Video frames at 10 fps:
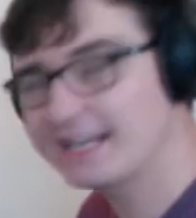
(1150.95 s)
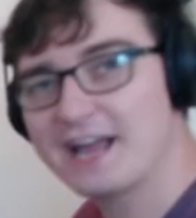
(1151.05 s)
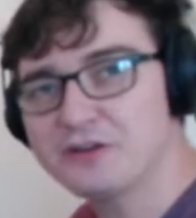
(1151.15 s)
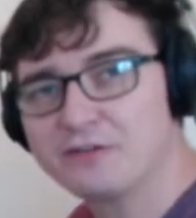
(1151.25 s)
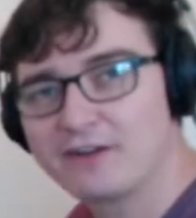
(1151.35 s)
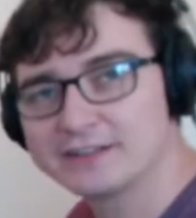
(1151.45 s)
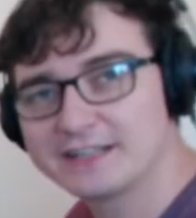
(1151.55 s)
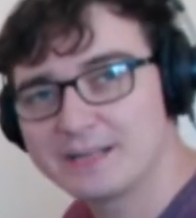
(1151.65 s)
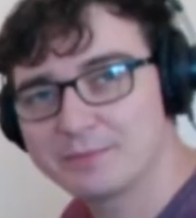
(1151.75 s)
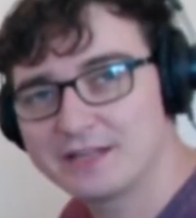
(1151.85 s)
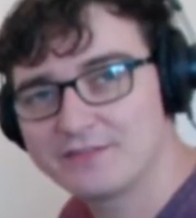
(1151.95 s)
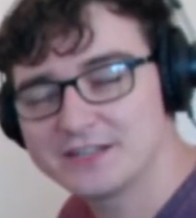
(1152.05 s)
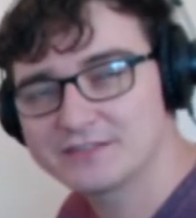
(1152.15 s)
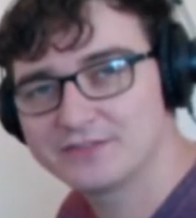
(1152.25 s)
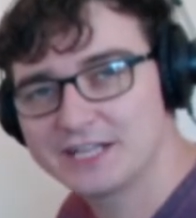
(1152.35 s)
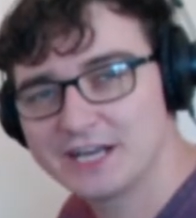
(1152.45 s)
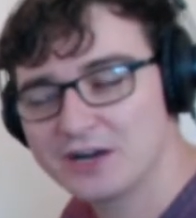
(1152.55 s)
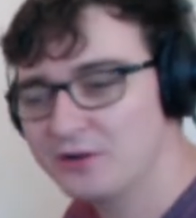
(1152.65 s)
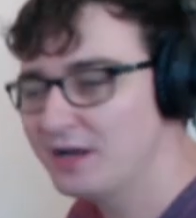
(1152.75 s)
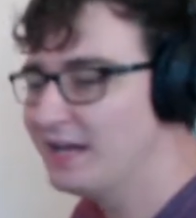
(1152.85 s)
Again, you'll find a link beneath this
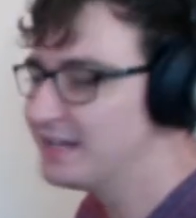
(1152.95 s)
video.